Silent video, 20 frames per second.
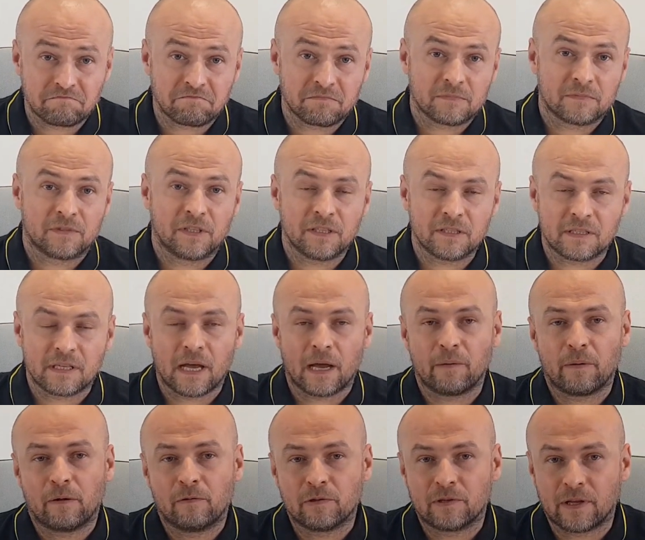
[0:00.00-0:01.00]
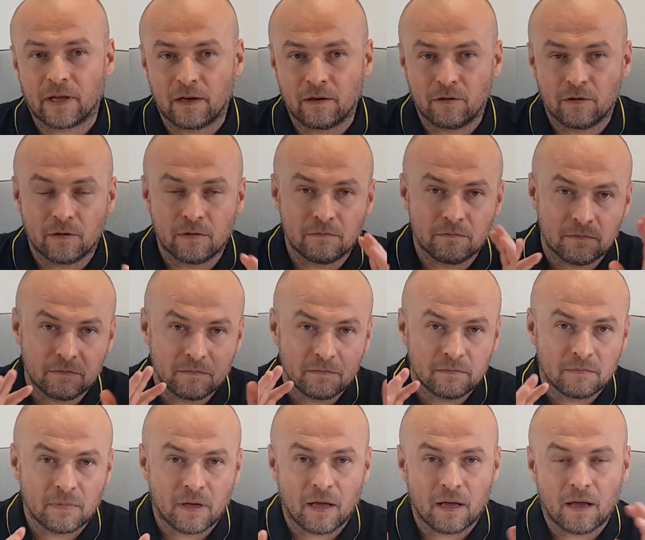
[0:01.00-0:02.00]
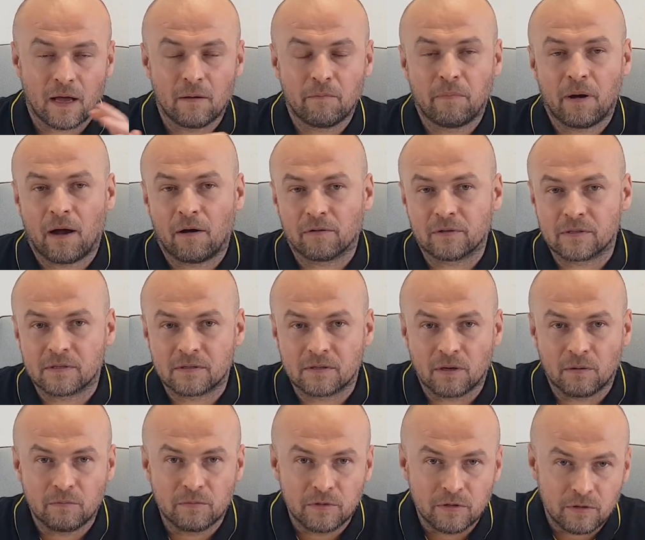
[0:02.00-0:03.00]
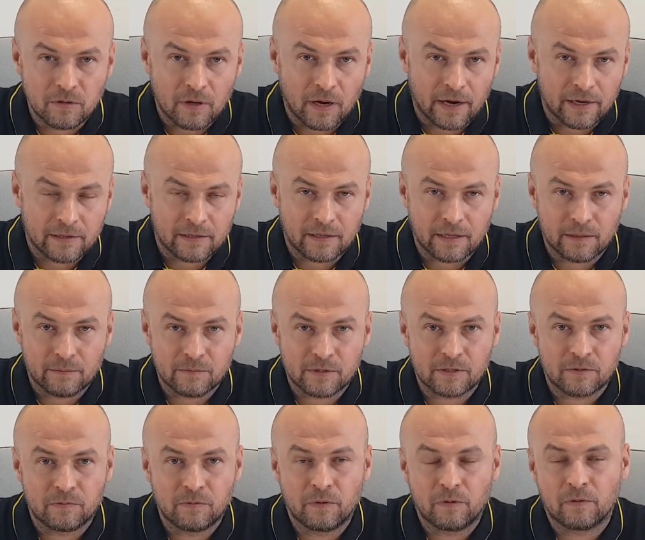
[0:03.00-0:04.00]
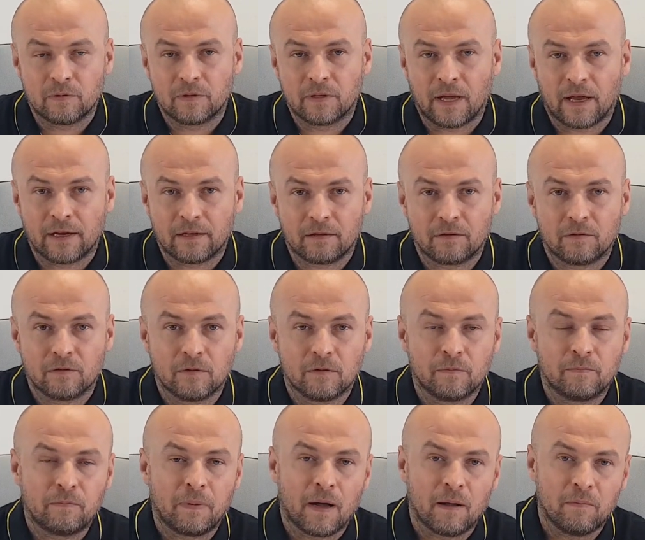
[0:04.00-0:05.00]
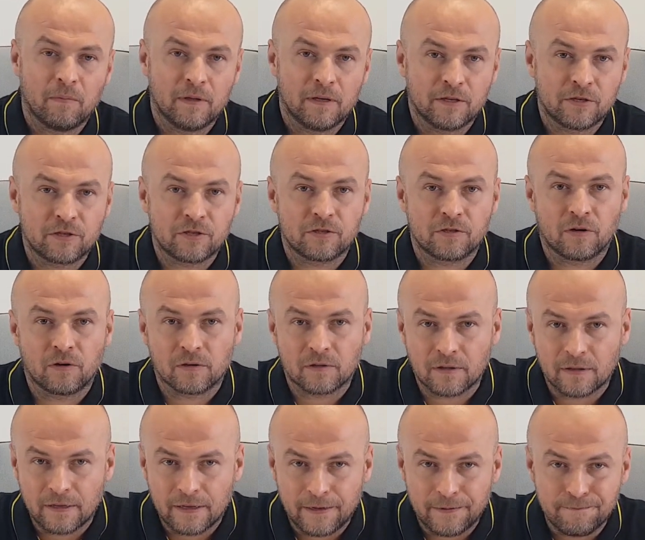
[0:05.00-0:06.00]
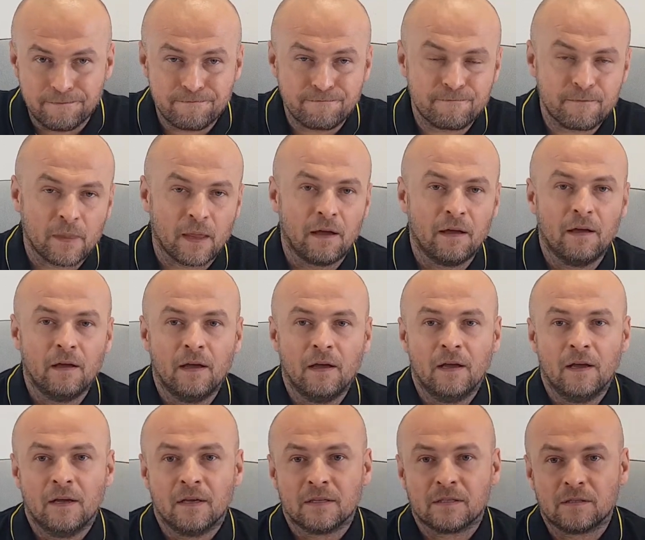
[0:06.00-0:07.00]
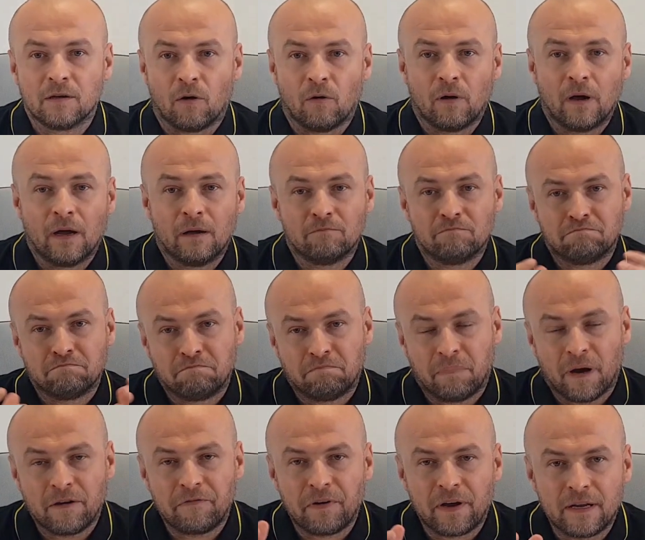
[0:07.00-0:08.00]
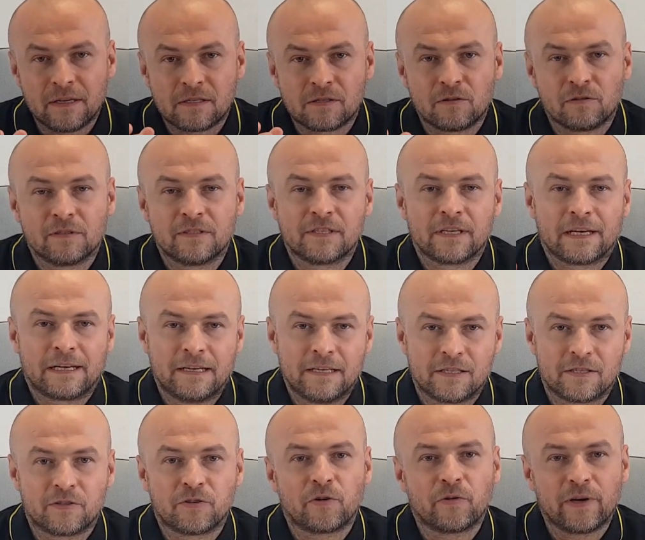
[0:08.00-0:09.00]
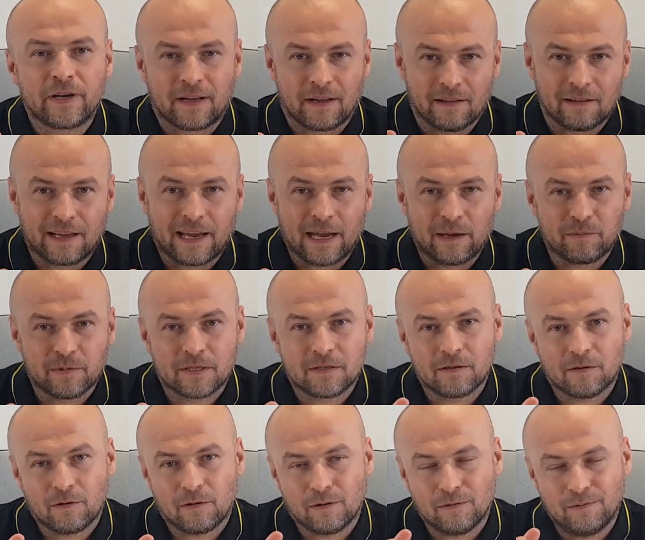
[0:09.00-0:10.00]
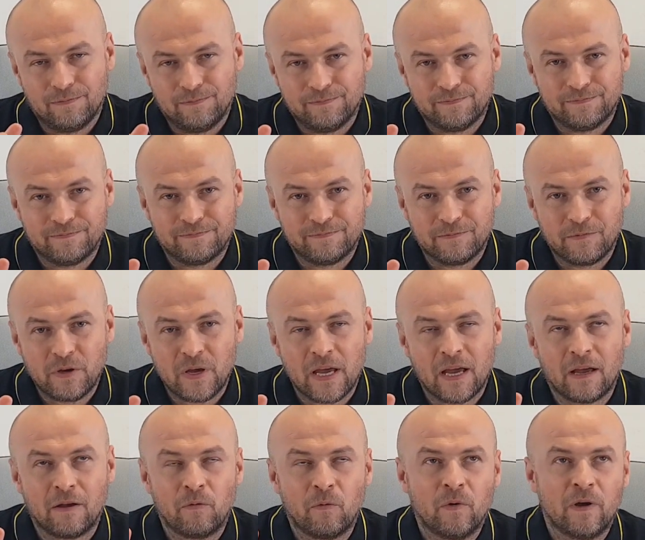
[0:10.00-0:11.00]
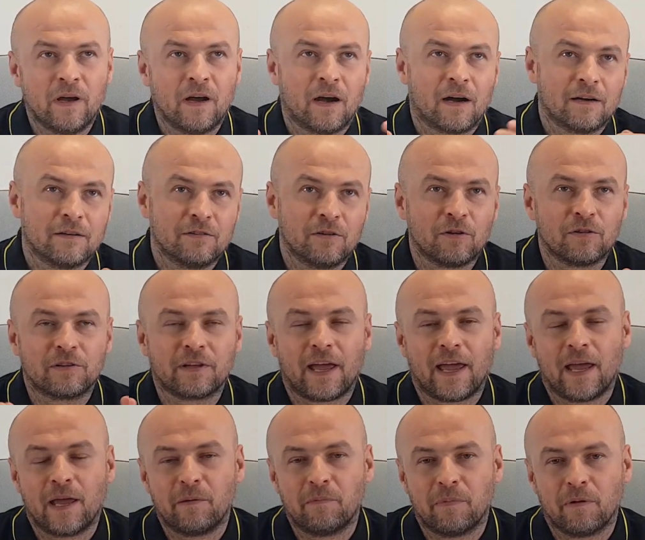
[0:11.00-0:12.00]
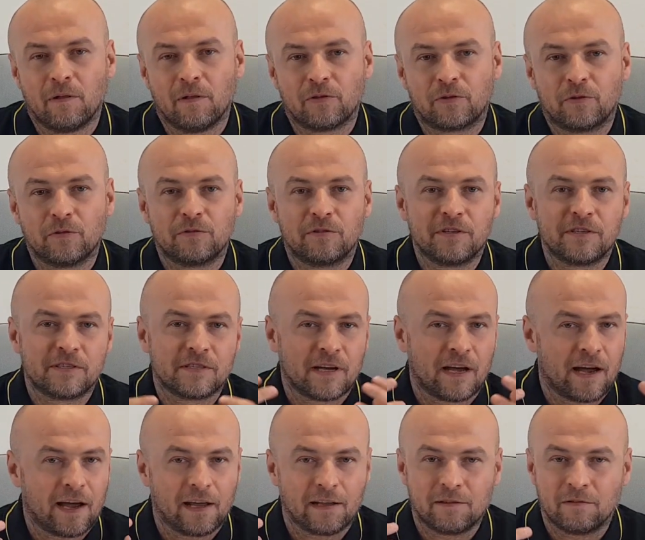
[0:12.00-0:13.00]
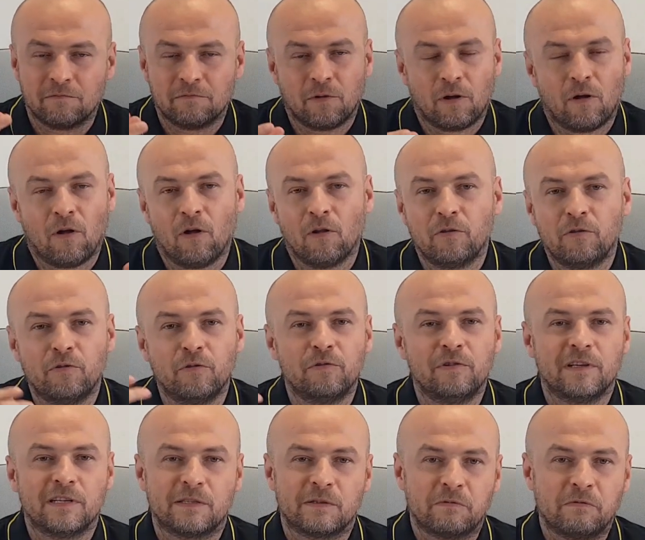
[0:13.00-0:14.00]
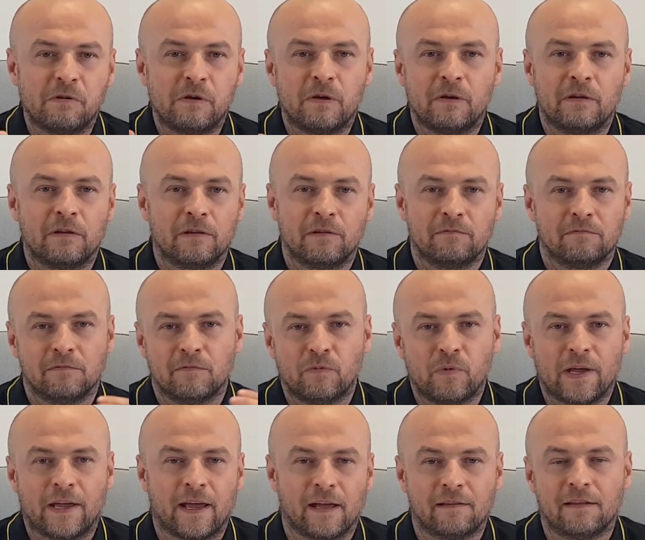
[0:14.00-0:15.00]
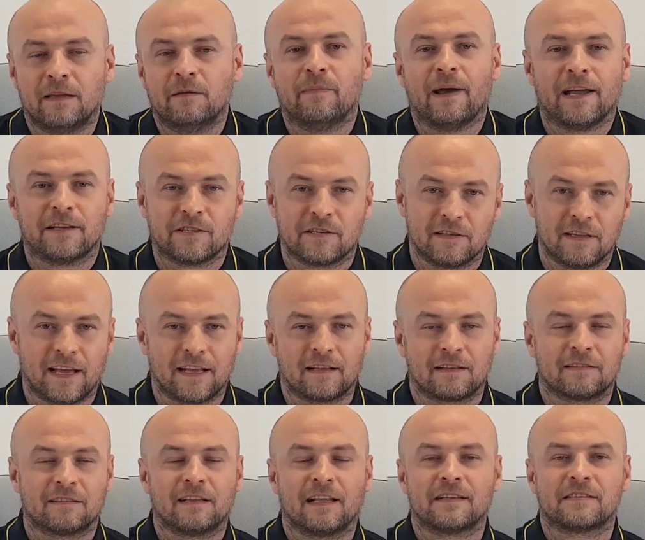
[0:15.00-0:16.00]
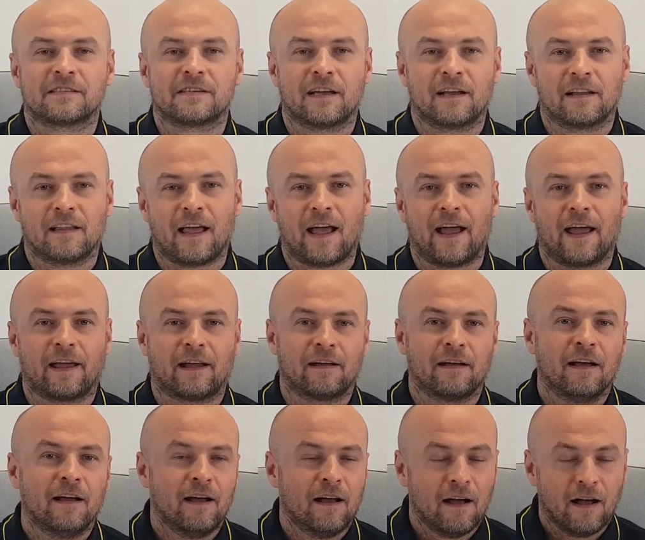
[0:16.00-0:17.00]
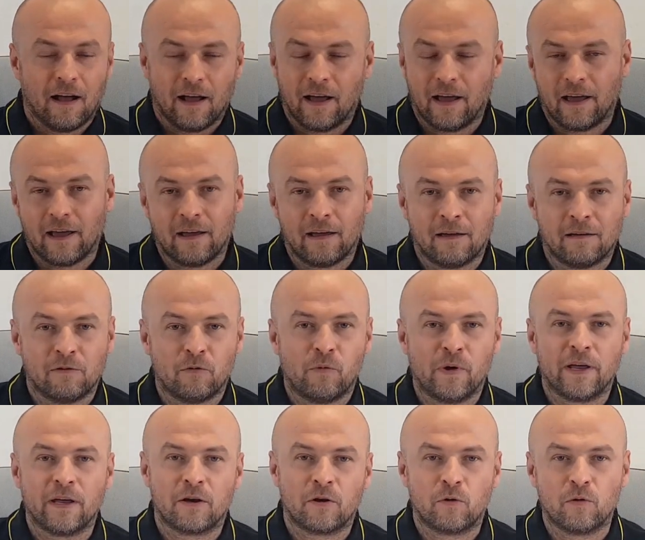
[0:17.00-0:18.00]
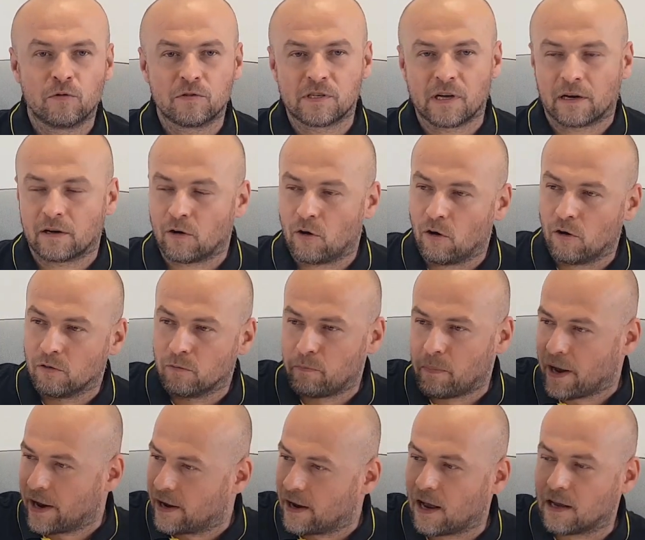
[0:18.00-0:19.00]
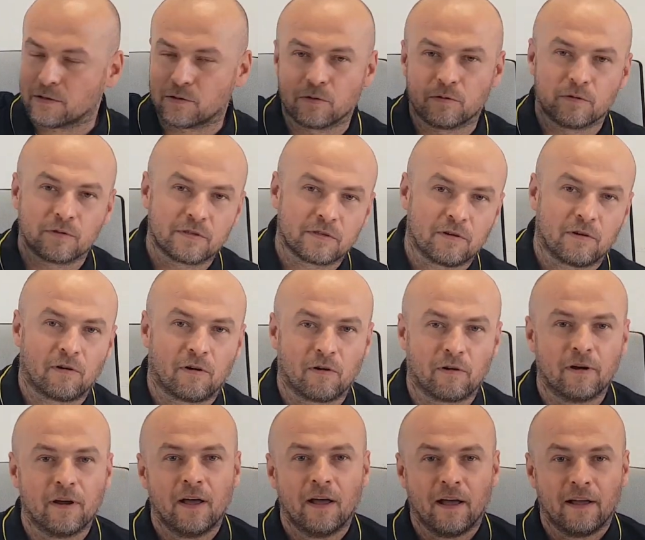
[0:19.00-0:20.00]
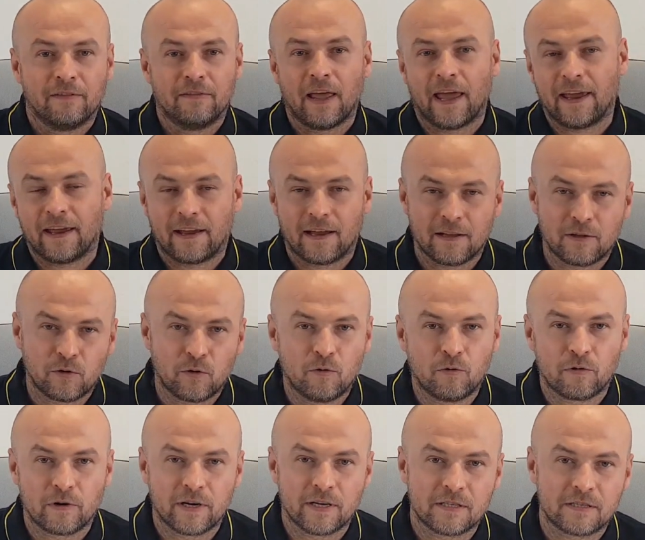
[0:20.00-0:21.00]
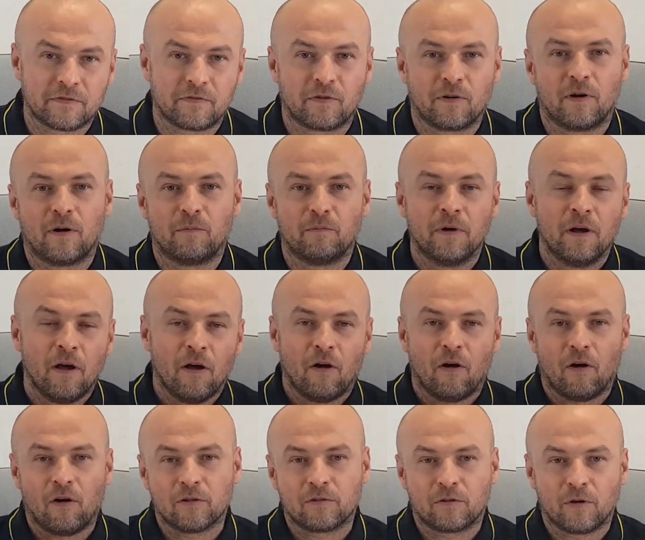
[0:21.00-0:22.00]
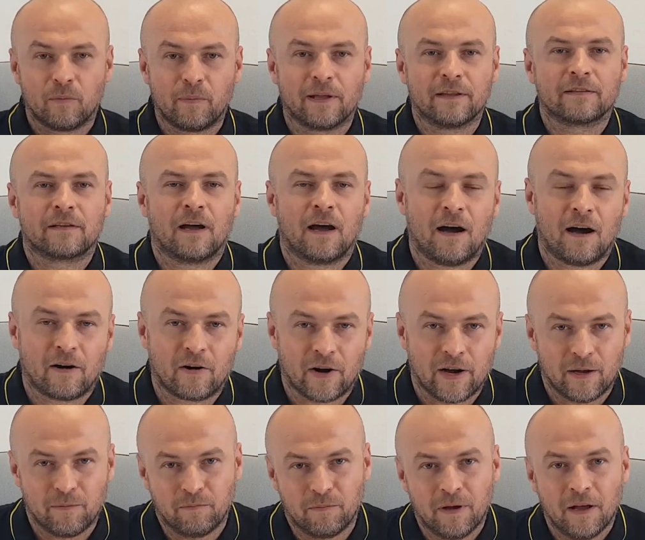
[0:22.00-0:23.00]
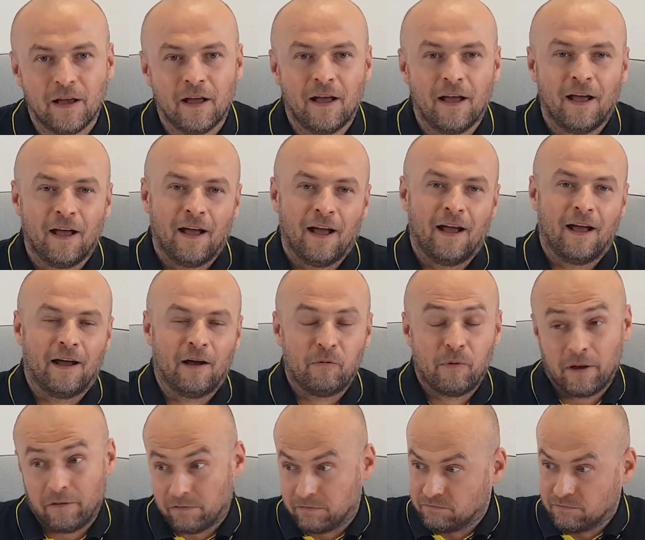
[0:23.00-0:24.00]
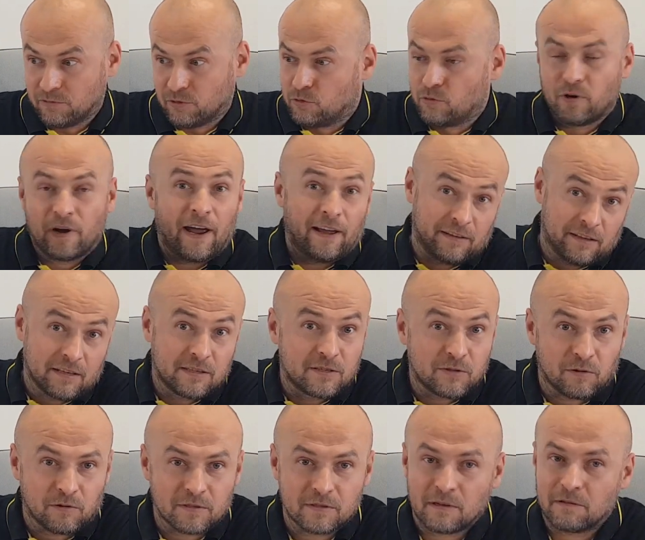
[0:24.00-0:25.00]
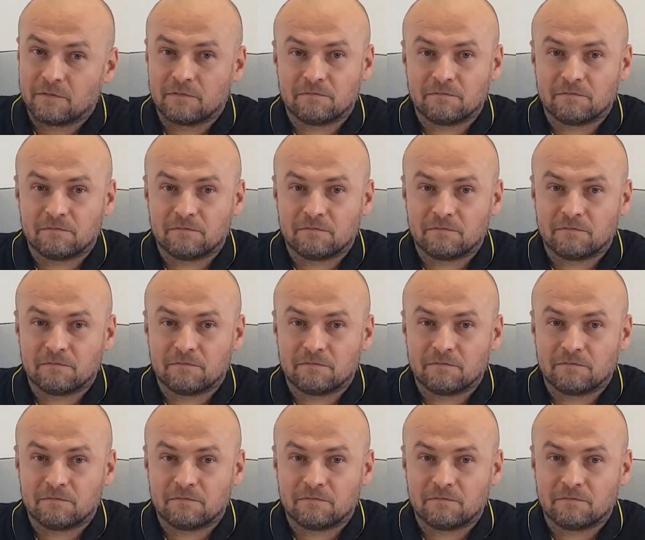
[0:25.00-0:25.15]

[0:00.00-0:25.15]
This time I will tell you about some new items we would like to publish shortly. So By Fire Sword is a historical game, so we are not able to design all units we can imagine. Let's say Wing Hussar on Pegasus or naked Huris from Ottoman harem with two-handed swords.